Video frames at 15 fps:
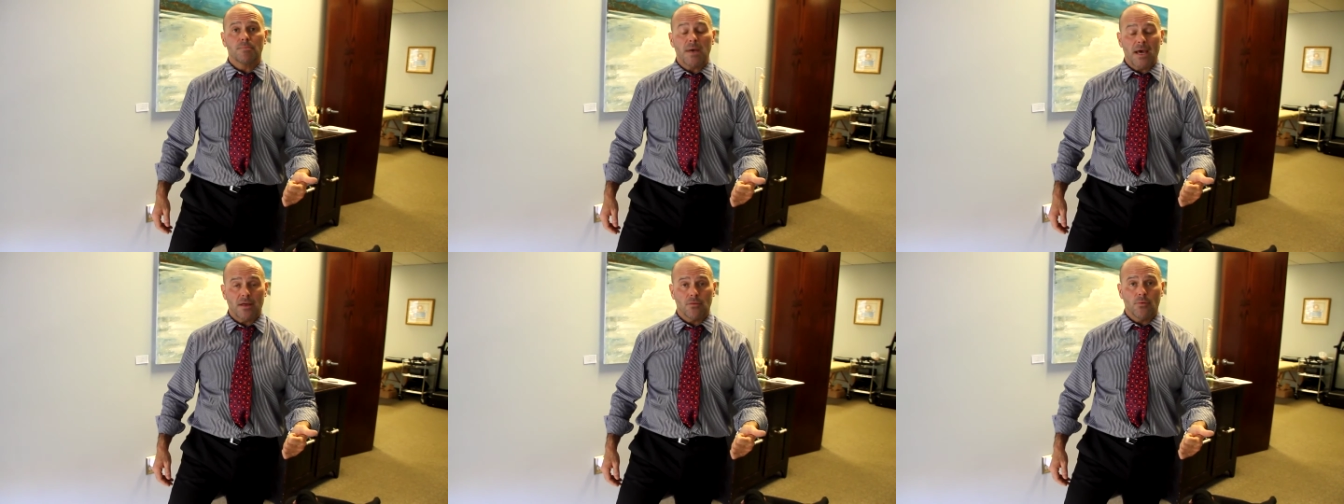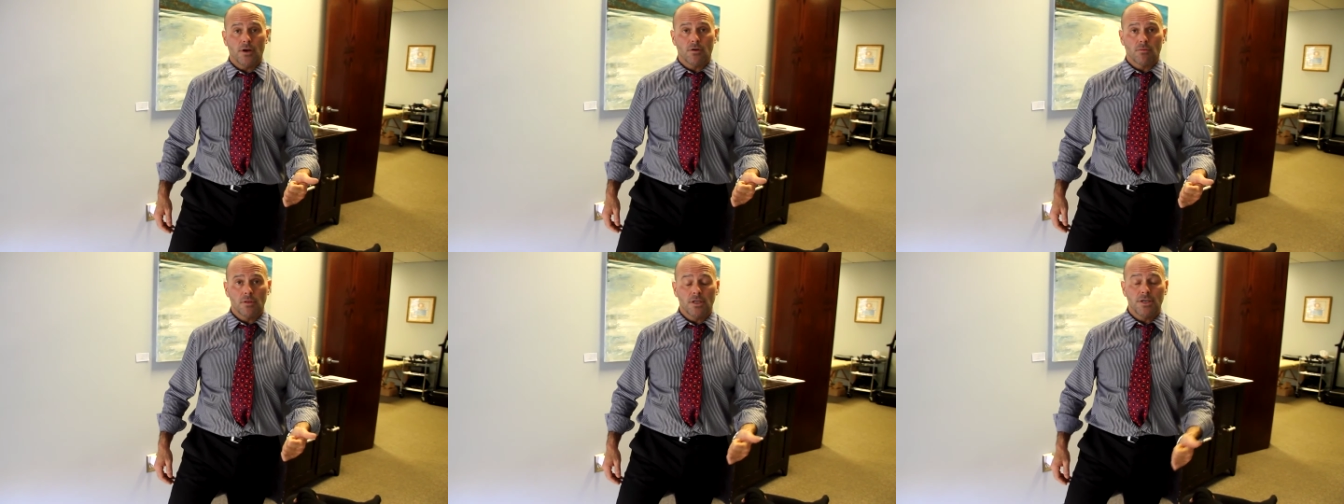pathway to
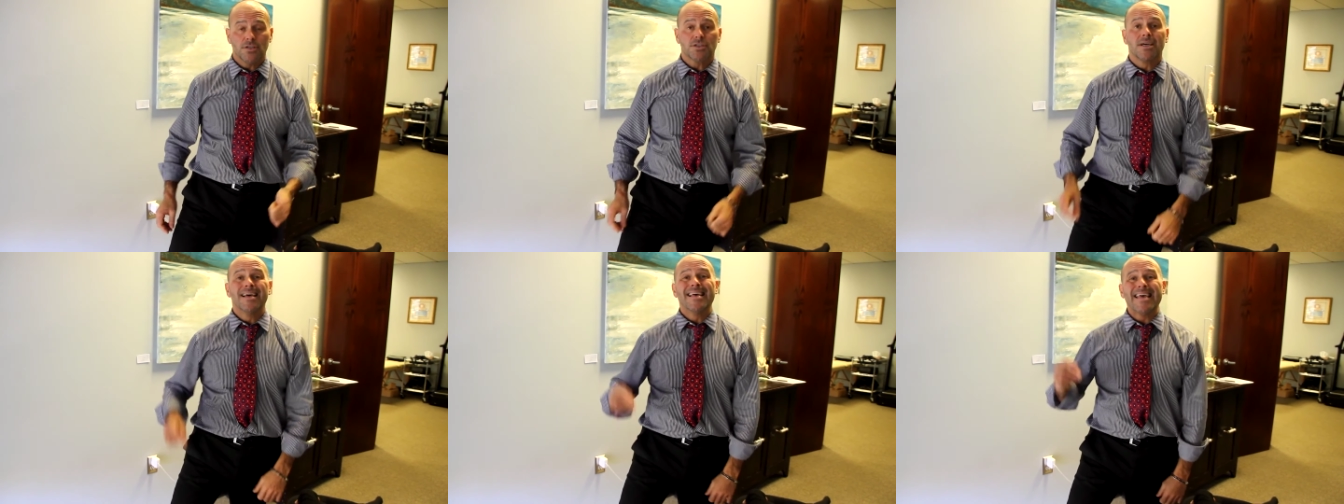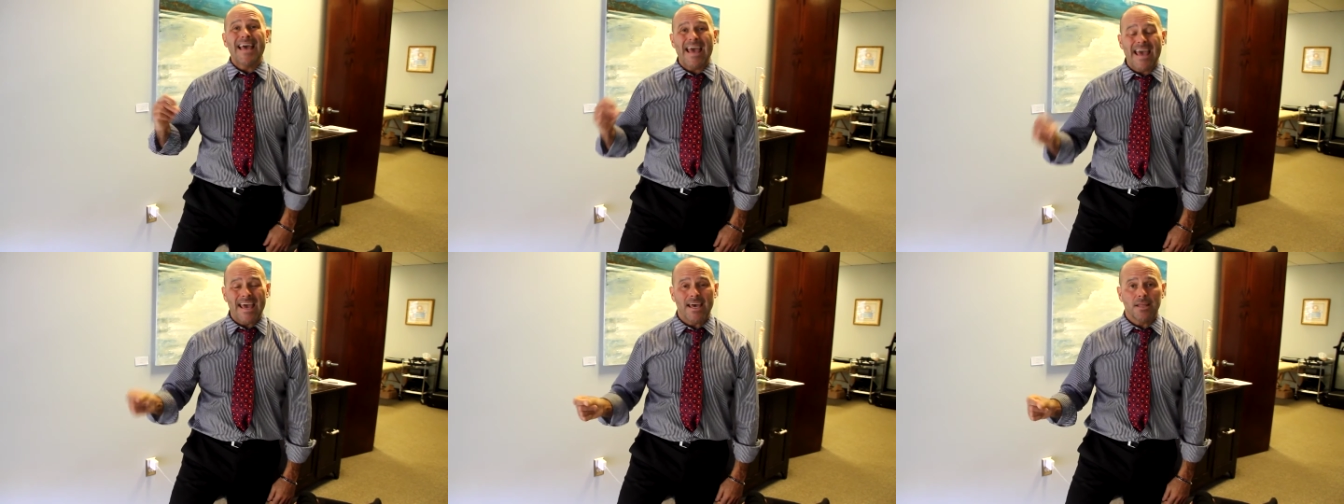release
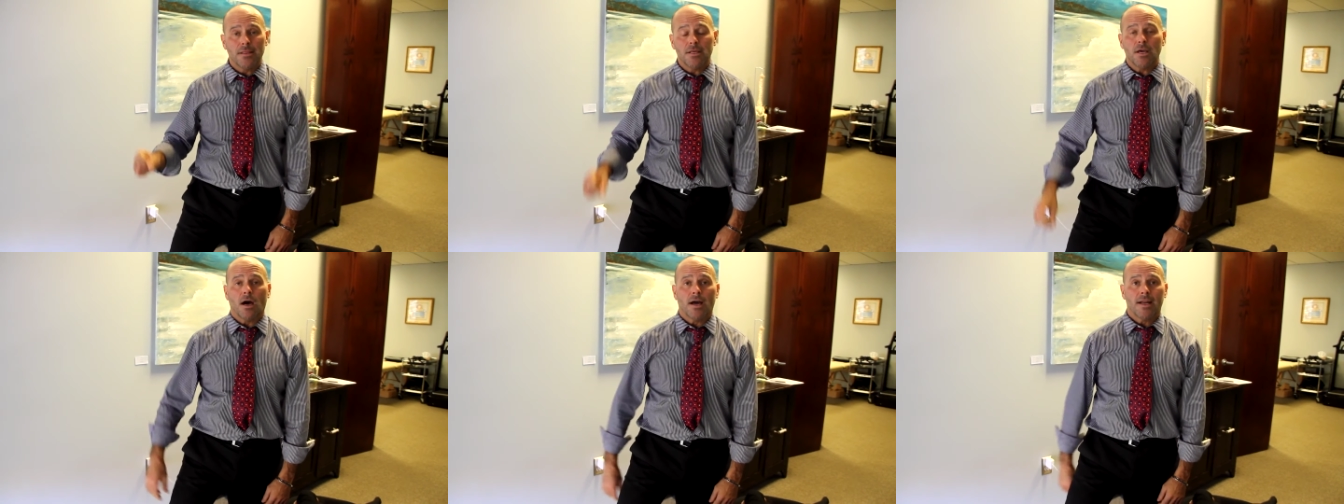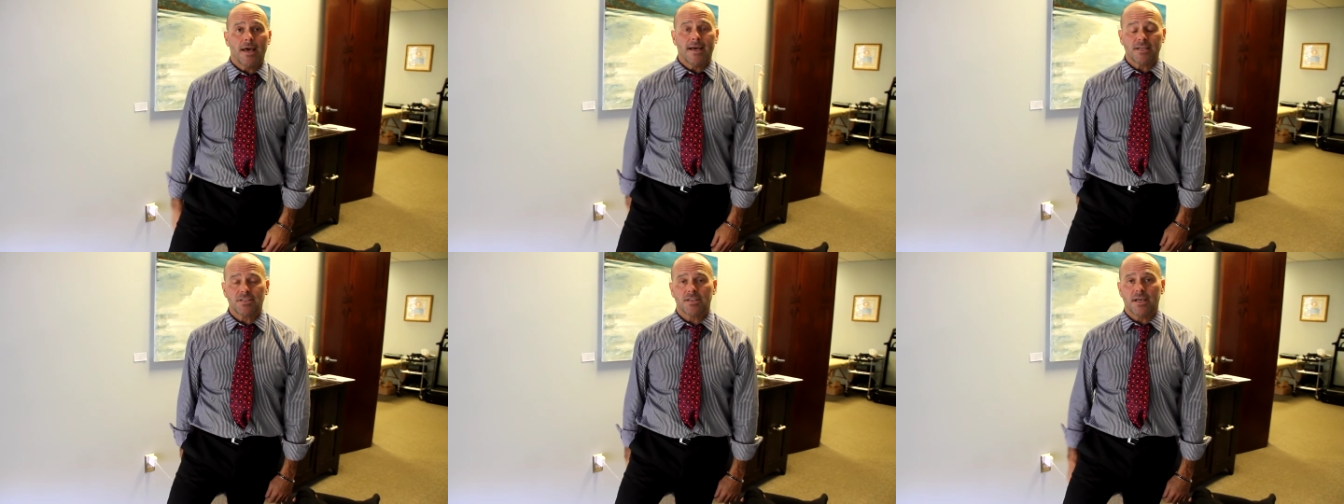and the I to
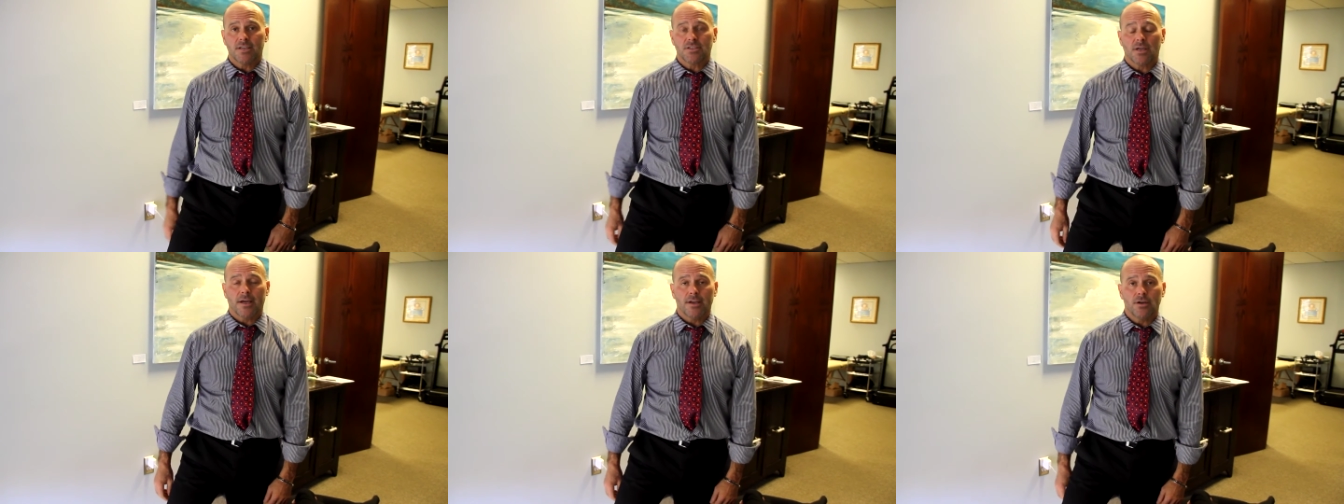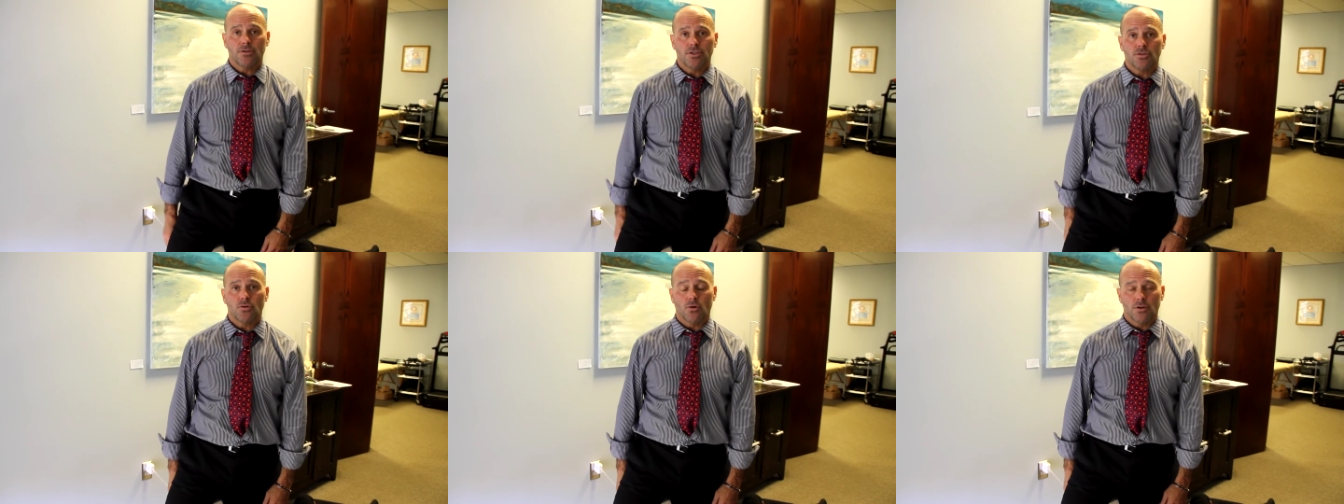S and S to I
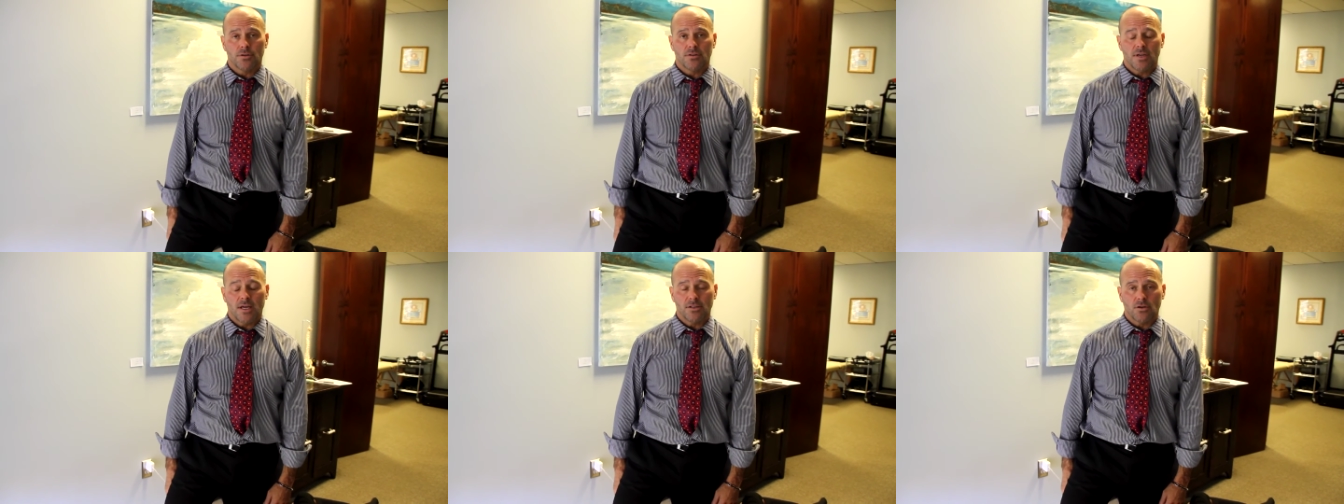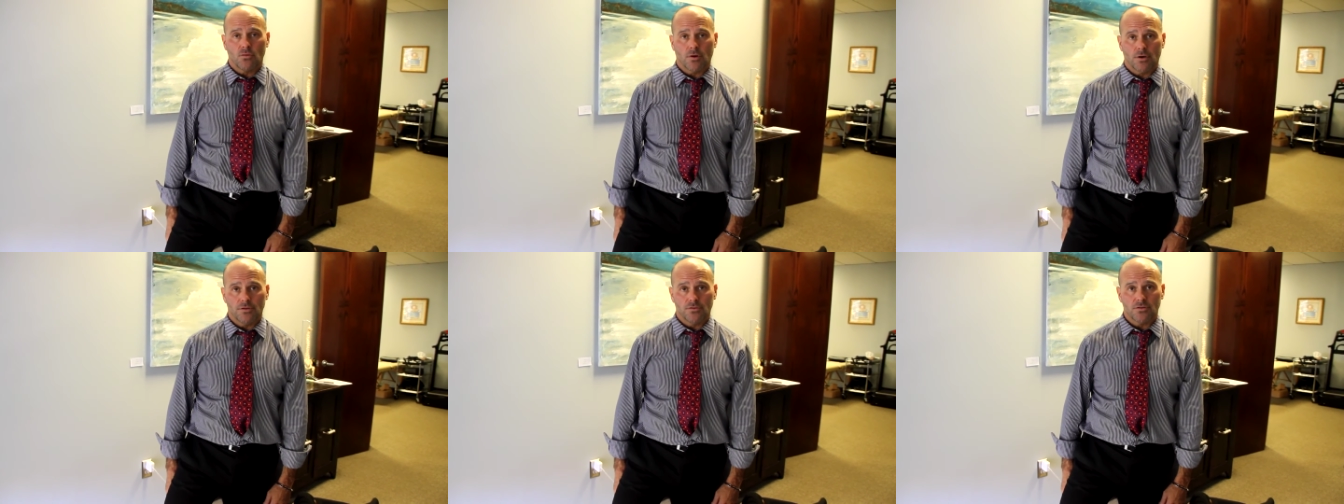Golgi tendon
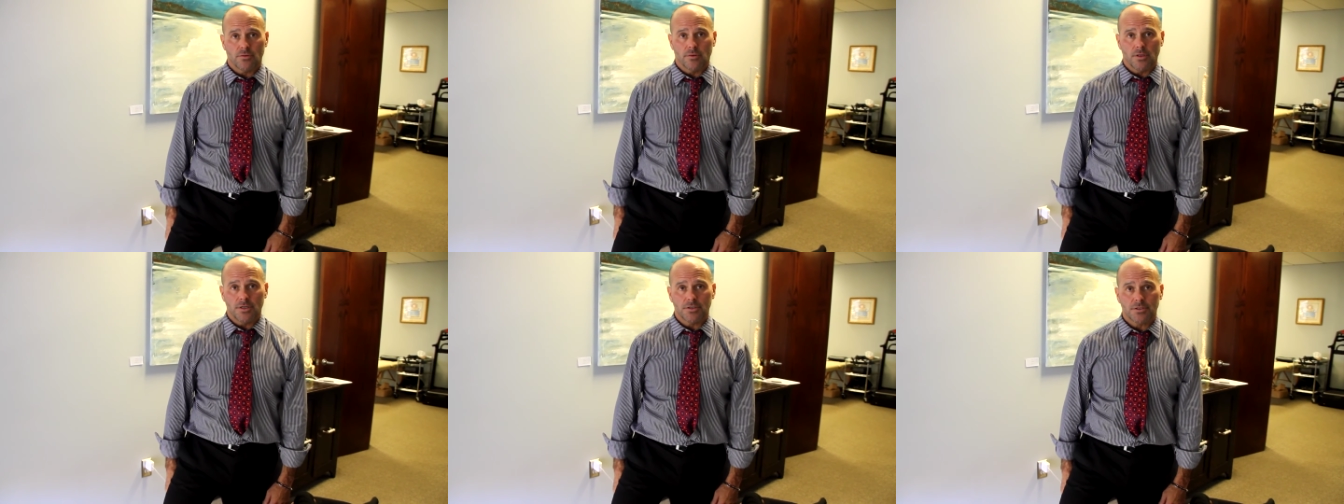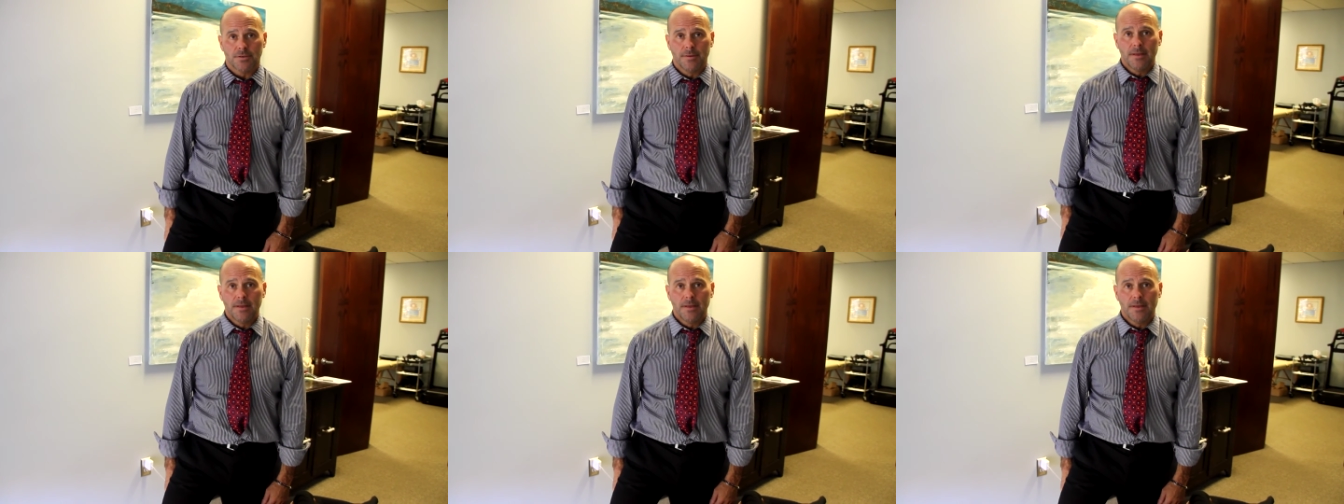organ to release.